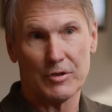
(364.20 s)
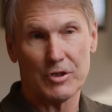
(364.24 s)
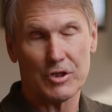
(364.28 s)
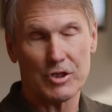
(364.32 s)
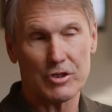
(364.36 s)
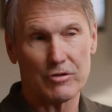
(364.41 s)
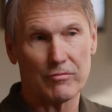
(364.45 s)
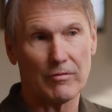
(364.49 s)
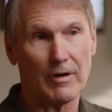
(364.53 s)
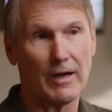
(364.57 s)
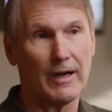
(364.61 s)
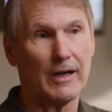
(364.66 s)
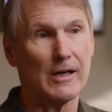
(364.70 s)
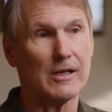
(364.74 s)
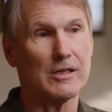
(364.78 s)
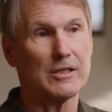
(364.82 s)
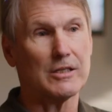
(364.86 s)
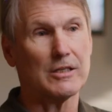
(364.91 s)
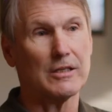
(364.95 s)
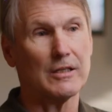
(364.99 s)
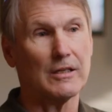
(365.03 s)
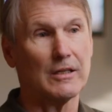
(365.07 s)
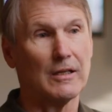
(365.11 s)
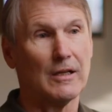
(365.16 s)
this
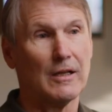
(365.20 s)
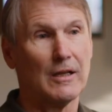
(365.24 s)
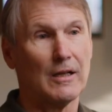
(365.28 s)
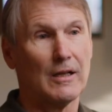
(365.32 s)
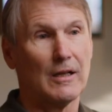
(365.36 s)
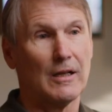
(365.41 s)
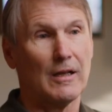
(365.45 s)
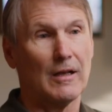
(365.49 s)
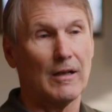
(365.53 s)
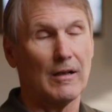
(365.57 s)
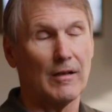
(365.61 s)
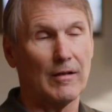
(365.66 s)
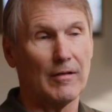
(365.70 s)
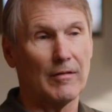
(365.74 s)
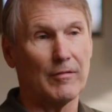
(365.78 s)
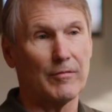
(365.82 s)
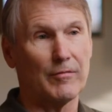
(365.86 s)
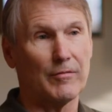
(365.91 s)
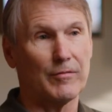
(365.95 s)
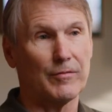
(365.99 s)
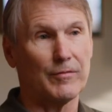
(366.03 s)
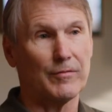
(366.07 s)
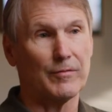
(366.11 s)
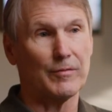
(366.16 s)
strategy
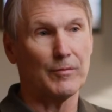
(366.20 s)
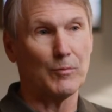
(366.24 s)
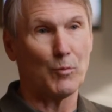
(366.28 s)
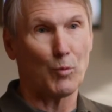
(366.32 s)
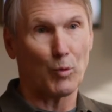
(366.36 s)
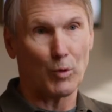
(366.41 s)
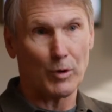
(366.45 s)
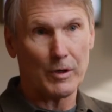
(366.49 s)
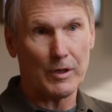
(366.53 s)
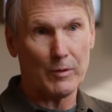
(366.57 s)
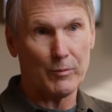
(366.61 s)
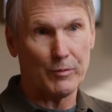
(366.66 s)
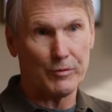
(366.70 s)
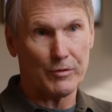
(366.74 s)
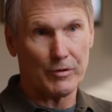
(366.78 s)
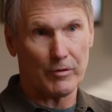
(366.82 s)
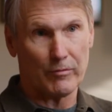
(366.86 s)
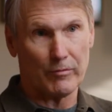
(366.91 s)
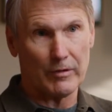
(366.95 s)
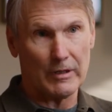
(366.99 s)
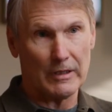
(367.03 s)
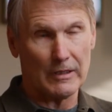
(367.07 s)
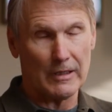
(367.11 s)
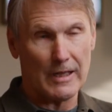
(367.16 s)
of working with the
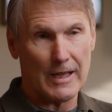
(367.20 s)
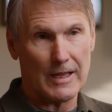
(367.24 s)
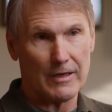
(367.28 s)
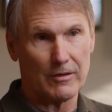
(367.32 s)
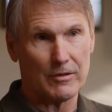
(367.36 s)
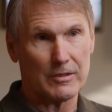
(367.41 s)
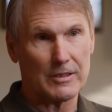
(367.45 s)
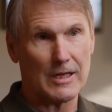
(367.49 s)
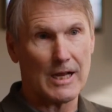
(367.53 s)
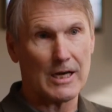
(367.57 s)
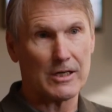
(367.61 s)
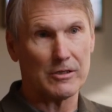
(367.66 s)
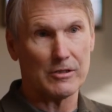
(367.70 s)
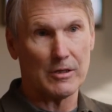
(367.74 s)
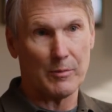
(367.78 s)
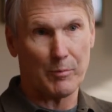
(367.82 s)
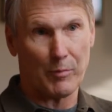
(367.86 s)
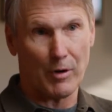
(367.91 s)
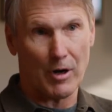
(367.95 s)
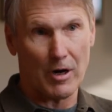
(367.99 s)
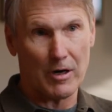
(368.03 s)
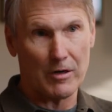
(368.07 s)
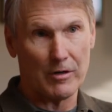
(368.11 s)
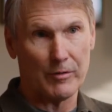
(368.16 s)
Greenlanders, actually
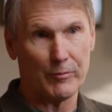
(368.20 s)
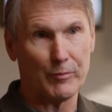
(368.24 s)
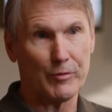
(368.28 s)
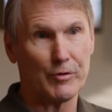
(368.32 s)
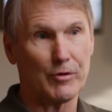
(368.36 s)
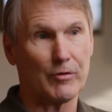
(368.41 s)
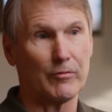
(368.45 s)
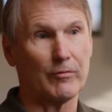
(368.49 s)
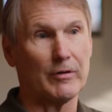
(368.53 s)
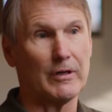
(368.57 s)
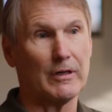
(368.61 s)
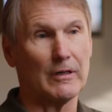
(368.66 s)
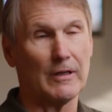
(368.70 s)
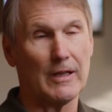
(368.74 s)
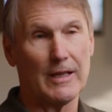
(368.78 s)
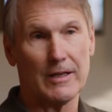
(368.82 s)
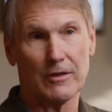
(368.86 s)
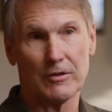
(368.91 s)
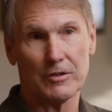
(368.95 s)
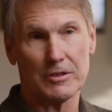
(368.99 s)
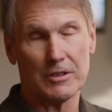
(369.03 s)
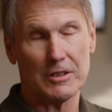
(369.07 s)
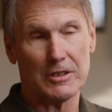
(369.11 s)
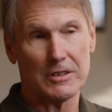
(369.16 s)
partnering with the
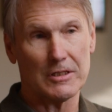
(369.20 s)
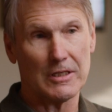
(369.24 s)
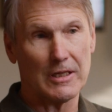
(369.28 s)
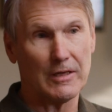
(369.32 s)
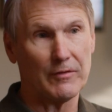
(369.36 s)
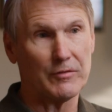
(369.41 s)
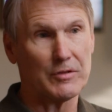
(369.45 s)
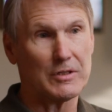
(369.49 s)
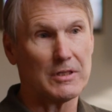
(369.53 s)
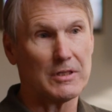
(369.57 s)
Greenlanders to save